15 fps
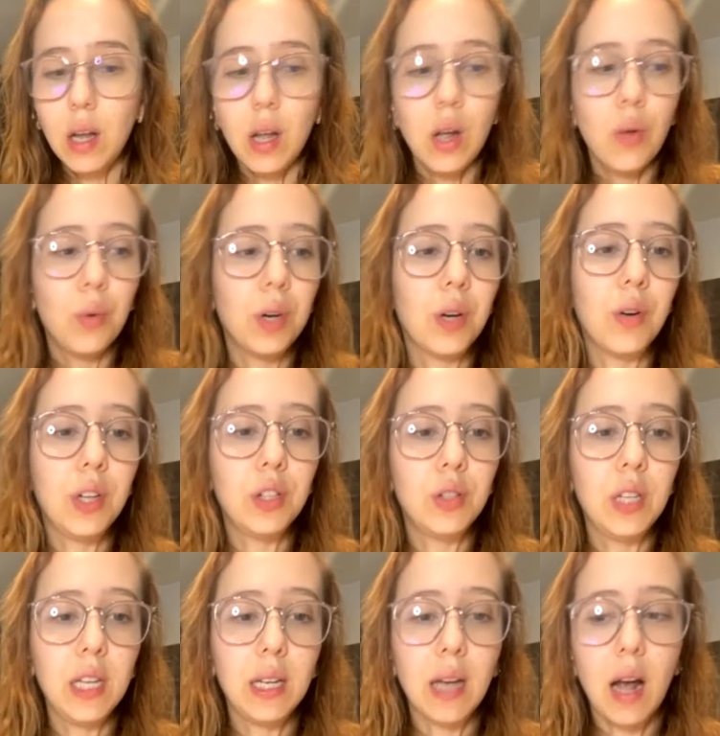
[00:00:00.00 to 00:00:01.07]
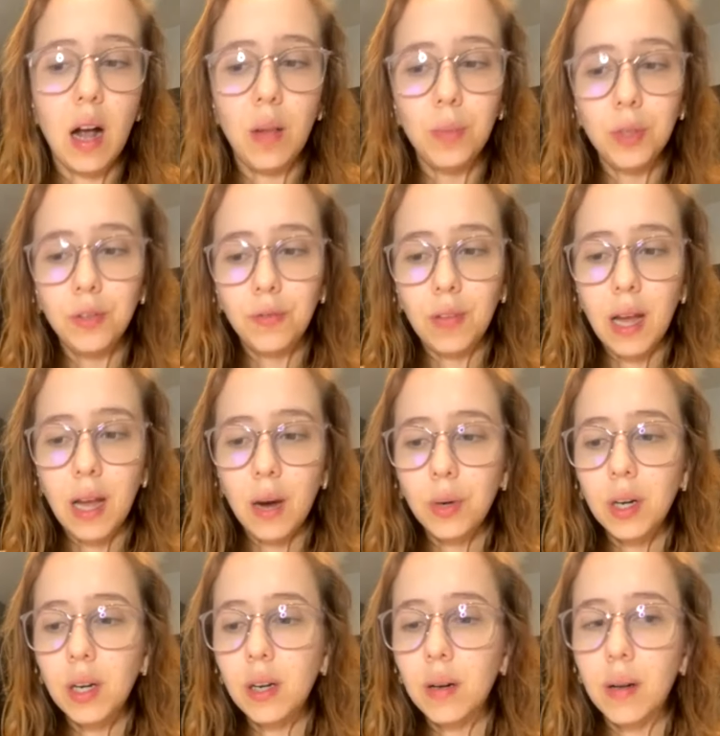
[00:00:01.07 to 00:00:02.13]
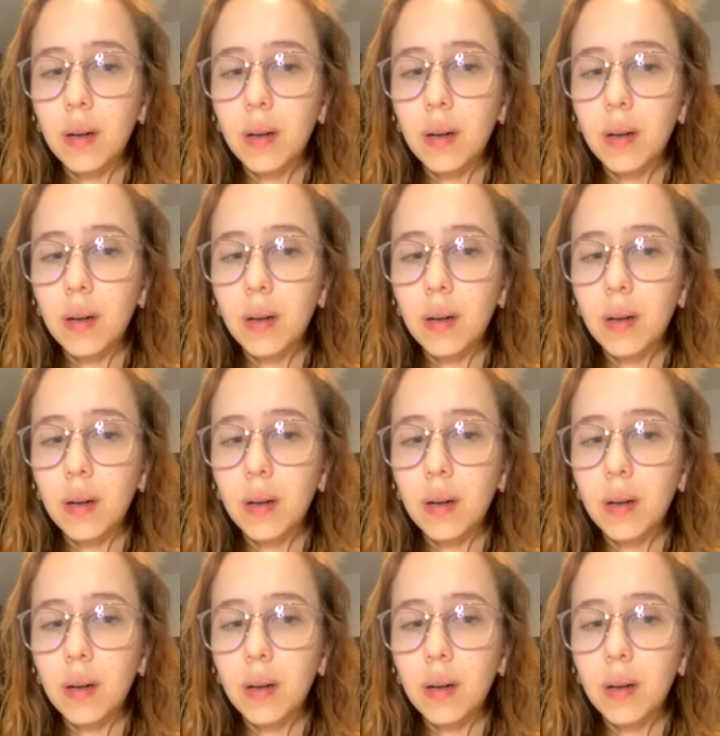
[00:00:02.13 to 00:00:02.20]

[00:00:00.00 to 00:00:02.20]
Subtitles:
We're going to need almond flour,